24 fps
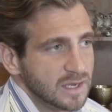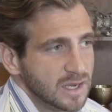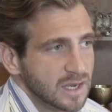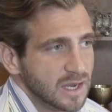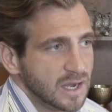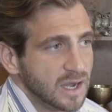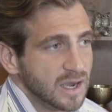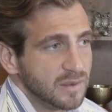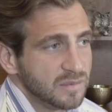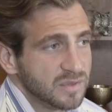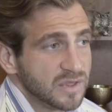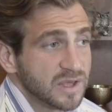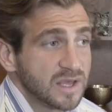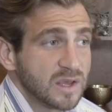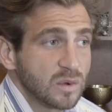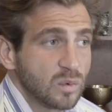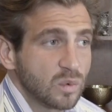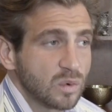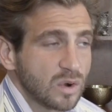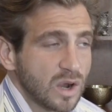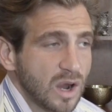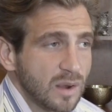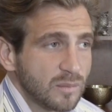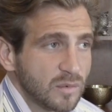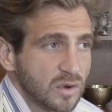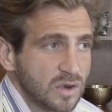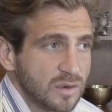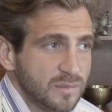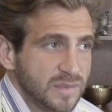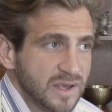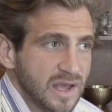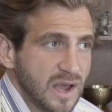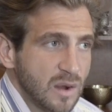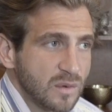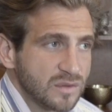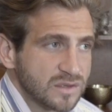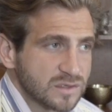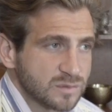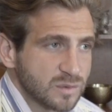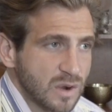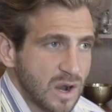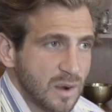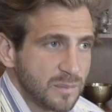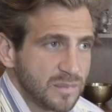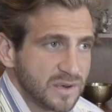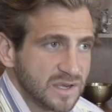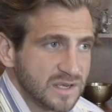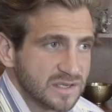I'm thinking where I'm going to be at with this
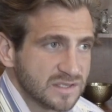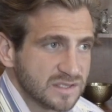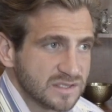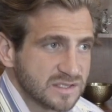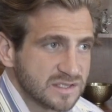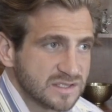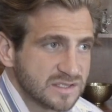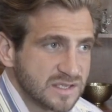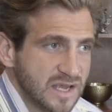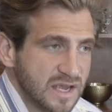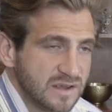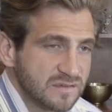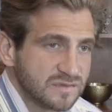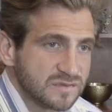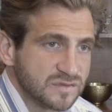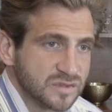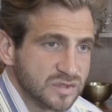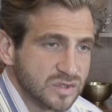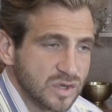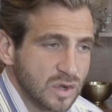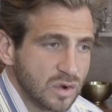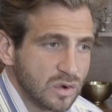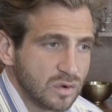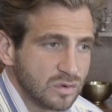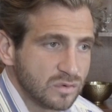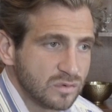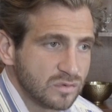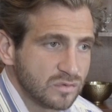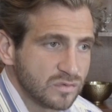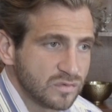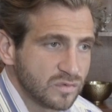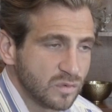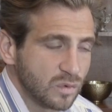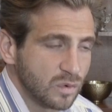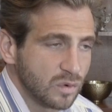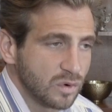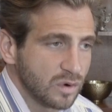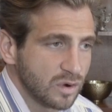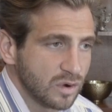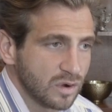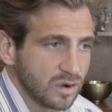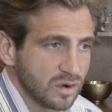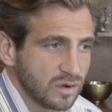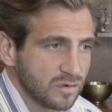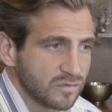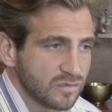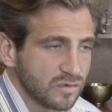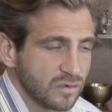property is a safe zone
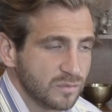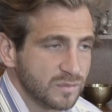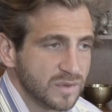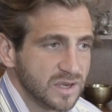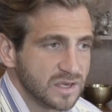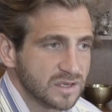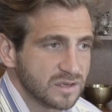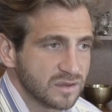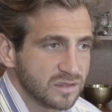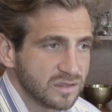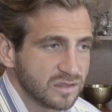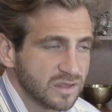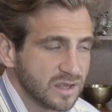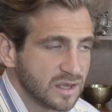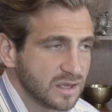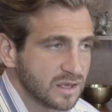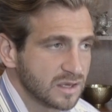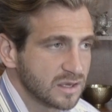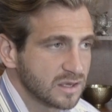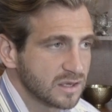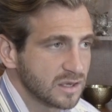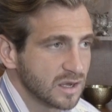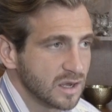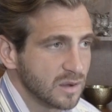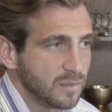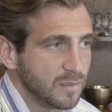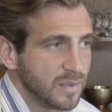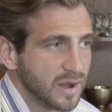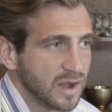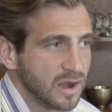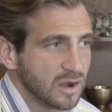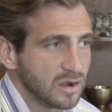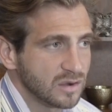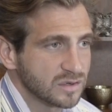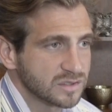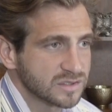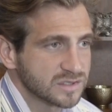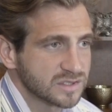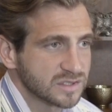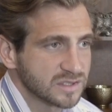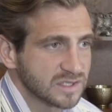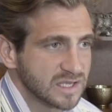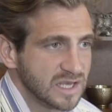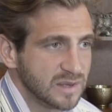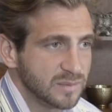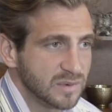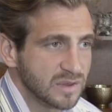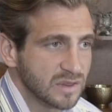for me to think about
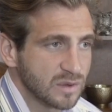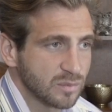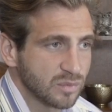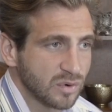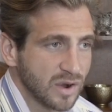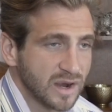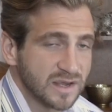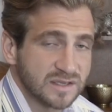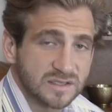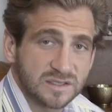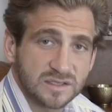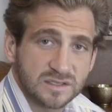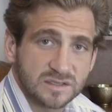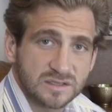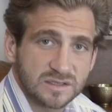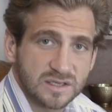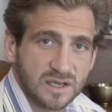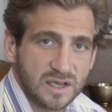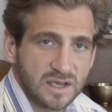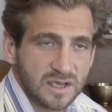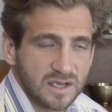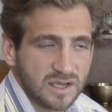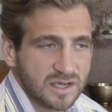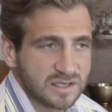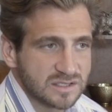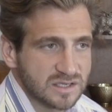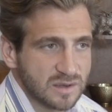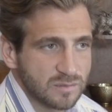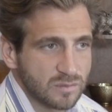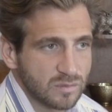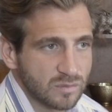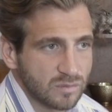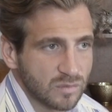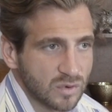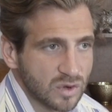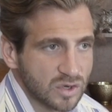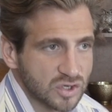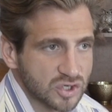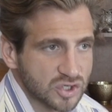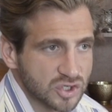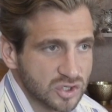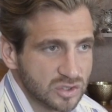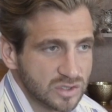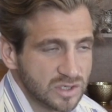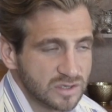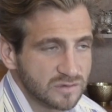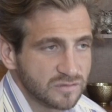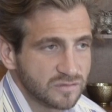keeping the prices, as I'm
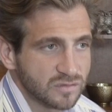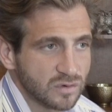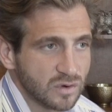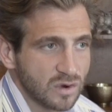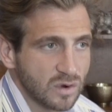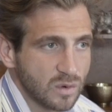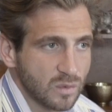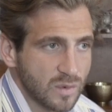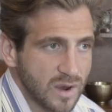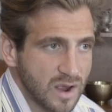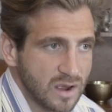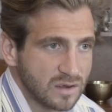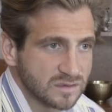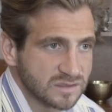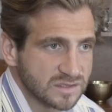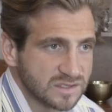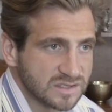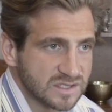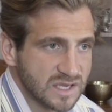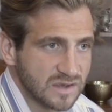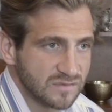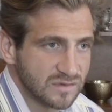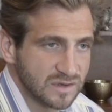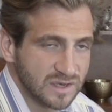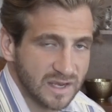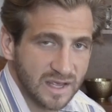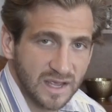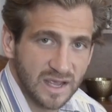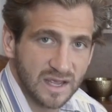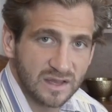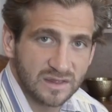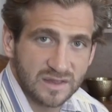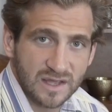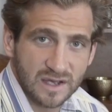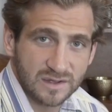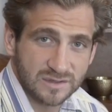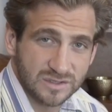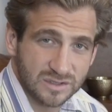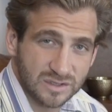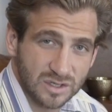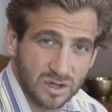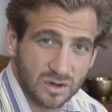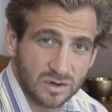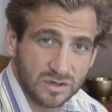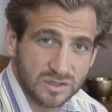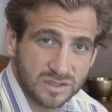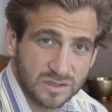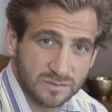shooting for around $7,000 to
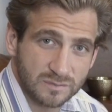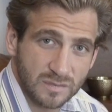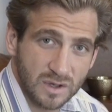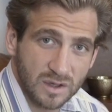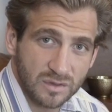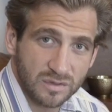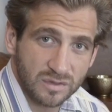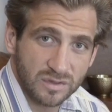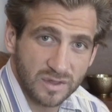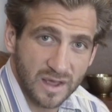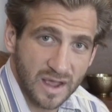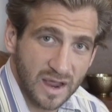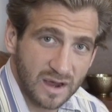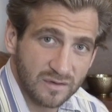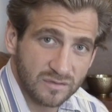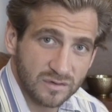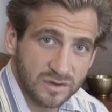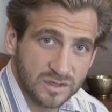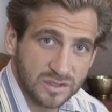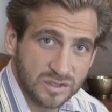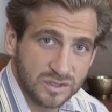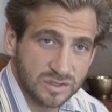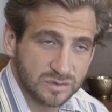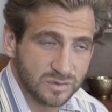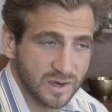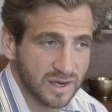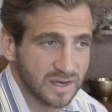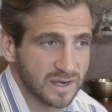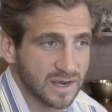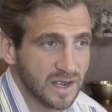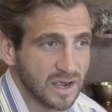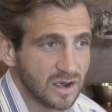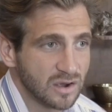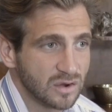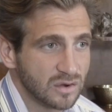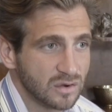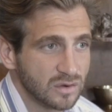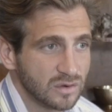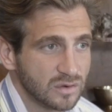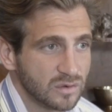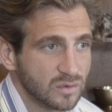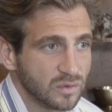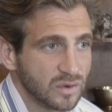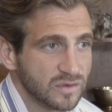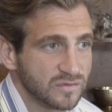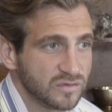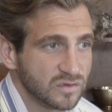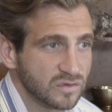$8,000 a month average. Right now,
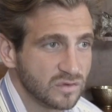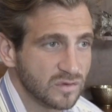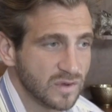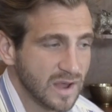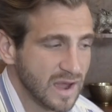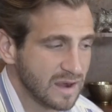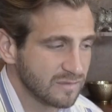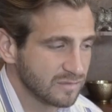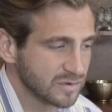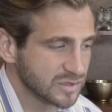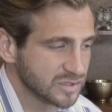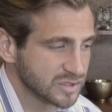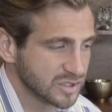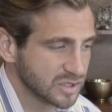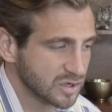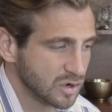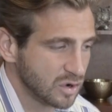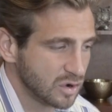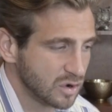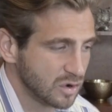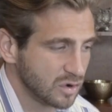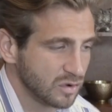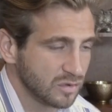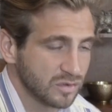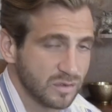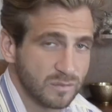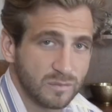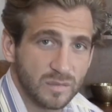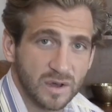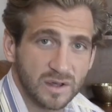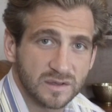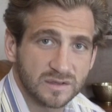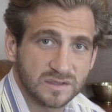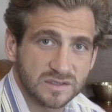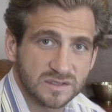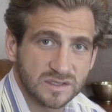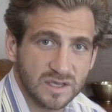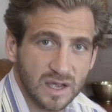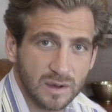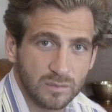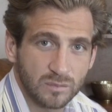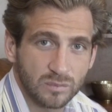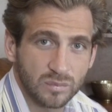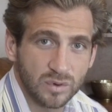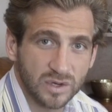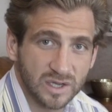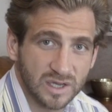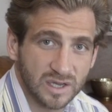if you average in all the months,
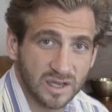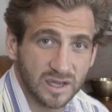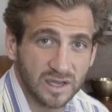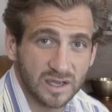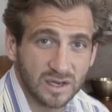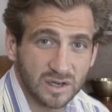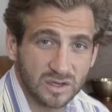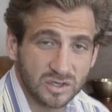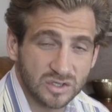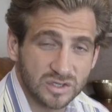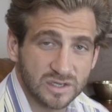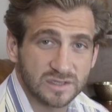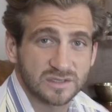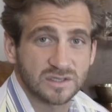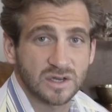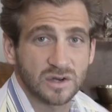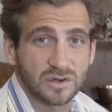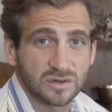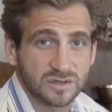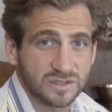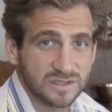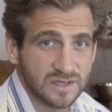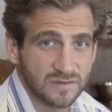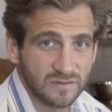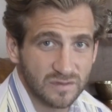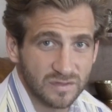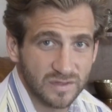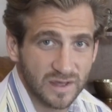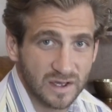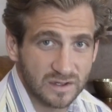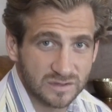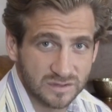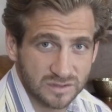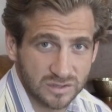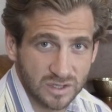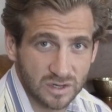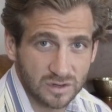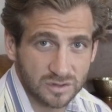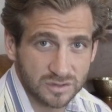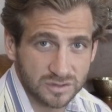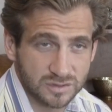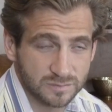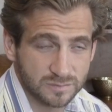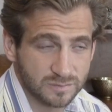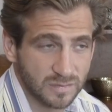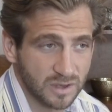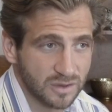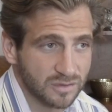I'm bringing in just under
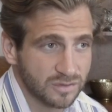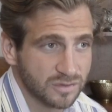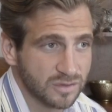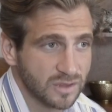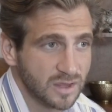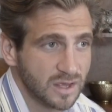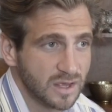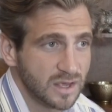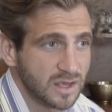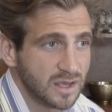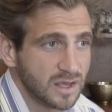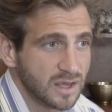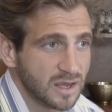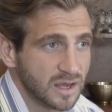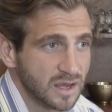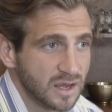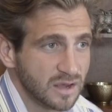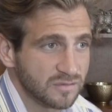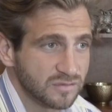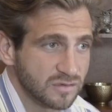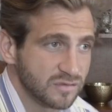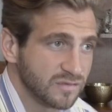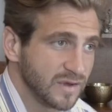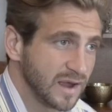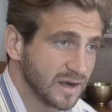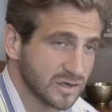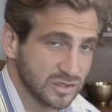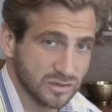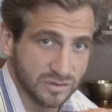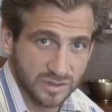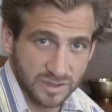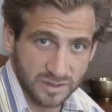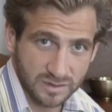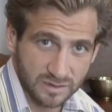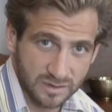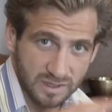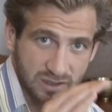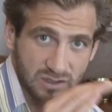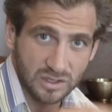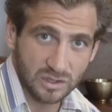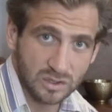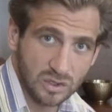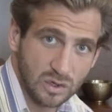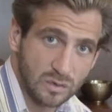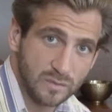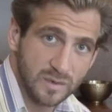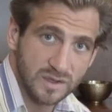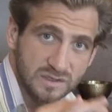$7,000 a month if you factor in like the
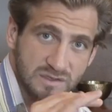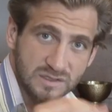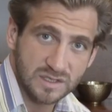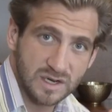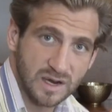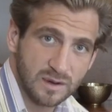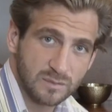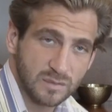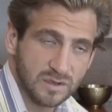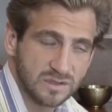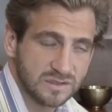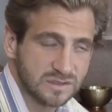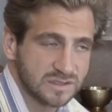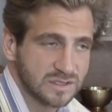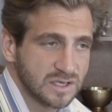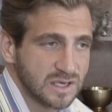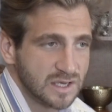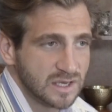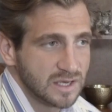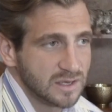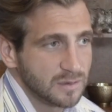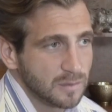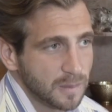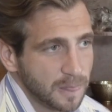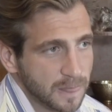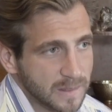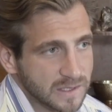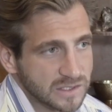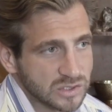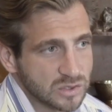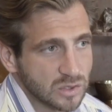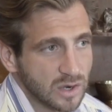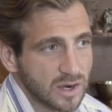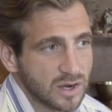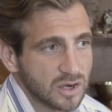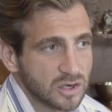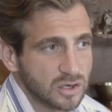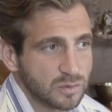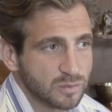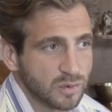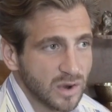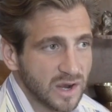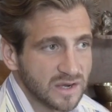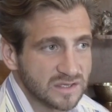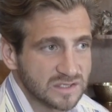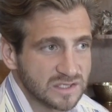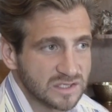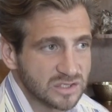low months and high months. And so I'm going to do
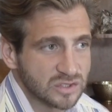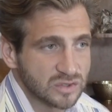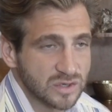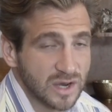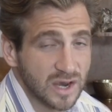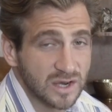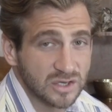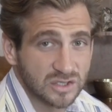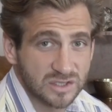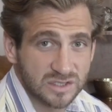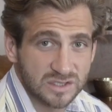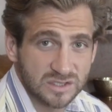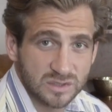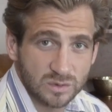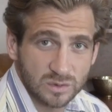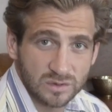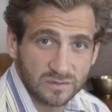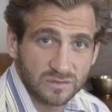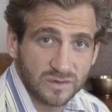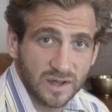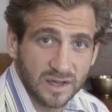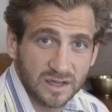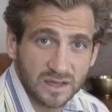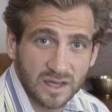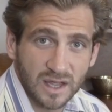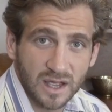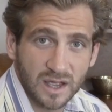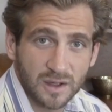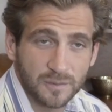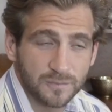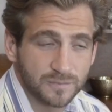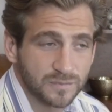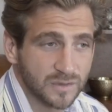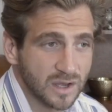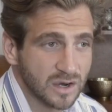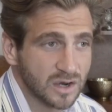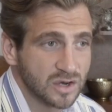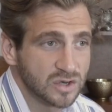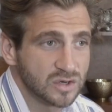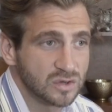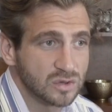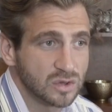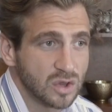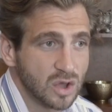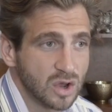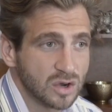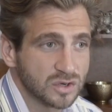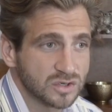pricing strategies to reflect that. I'm going to do
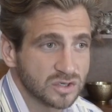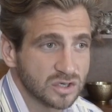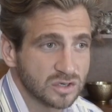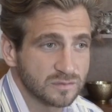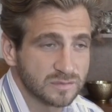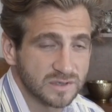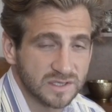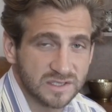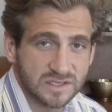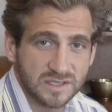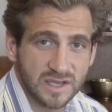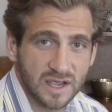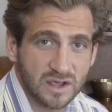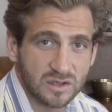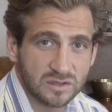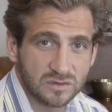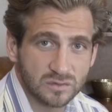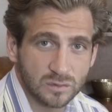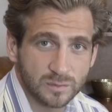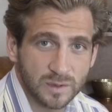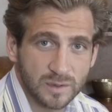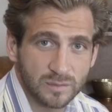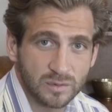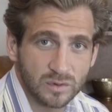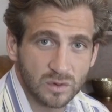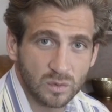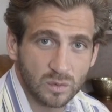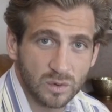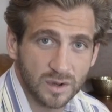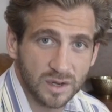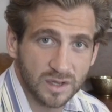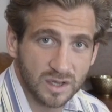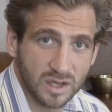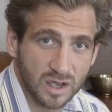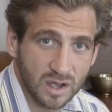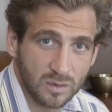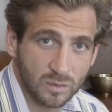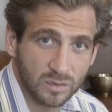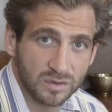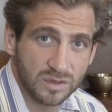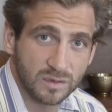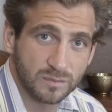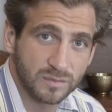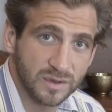long-term discounts for people that want to come with a